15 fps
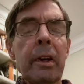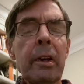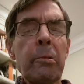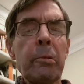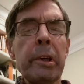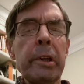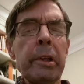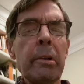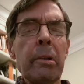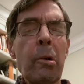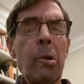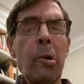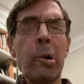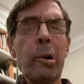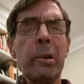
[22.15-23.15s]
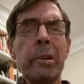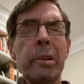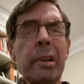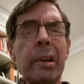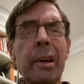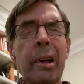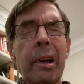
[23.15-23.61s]
We ordered
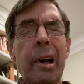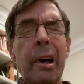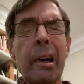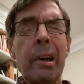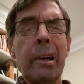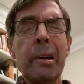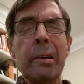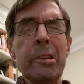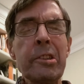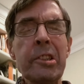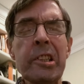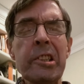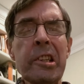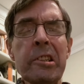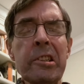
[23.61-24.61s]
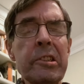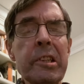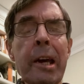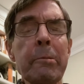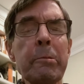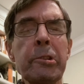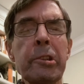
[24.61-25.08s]
our 6-inch
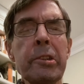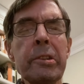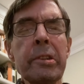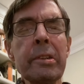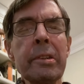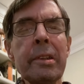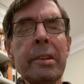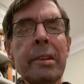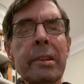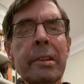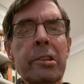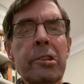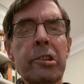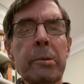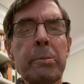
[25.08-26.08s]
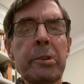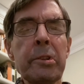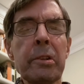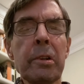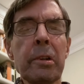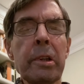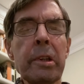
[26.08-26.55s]
sandwiches, chips,
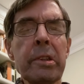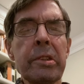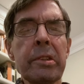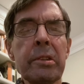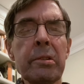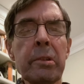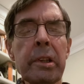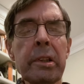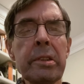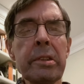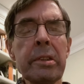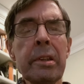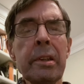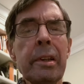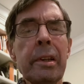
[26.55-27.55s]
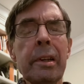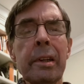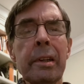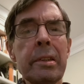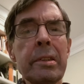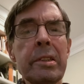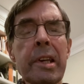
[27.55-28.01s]
cookies, and drinks,
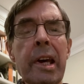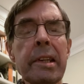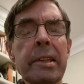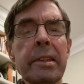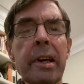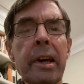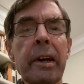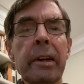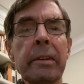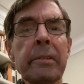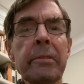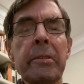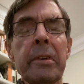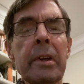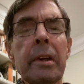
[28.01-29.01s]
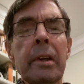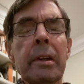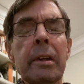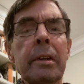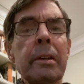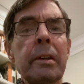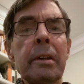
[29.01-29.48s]
and sat down,
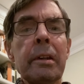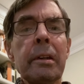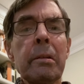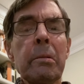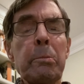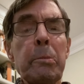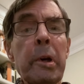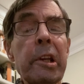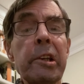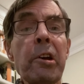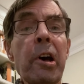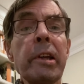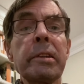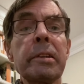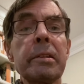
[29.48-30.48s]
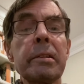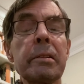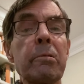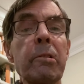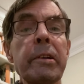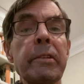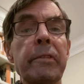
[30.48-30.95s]
but had not
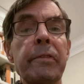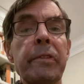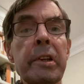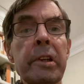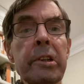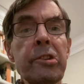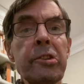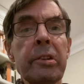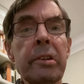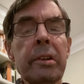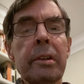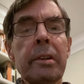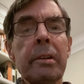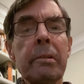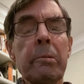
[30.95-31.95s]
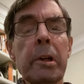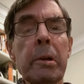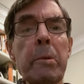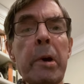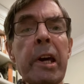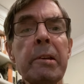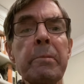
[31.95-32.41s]
quite finished when a
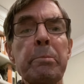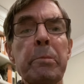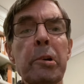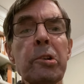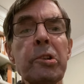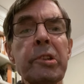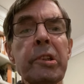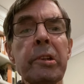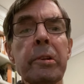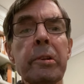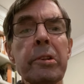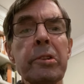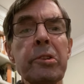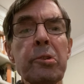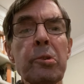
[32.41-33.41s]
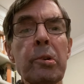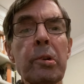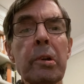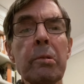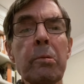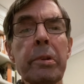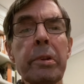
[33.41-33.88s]
man burst into the store
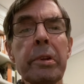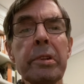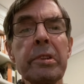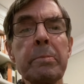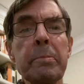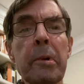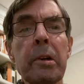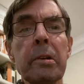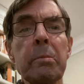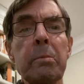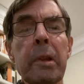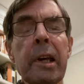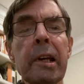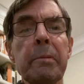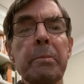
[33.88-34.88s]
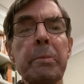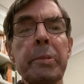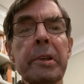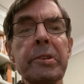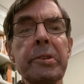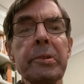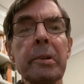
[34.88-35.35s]
with a small black
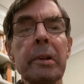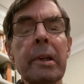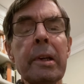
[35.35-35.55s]
pistol,